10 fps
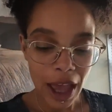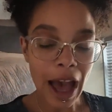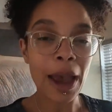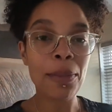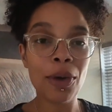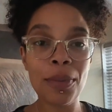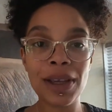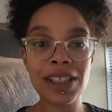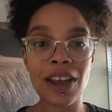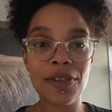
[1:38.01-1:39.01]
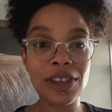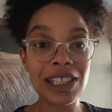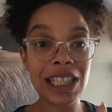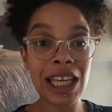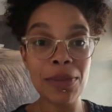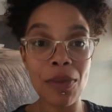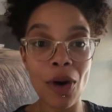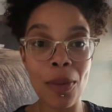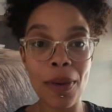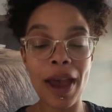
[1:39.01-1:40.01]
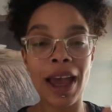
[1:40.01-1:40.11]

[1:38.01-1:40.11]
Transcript: I bought myself a steam mop,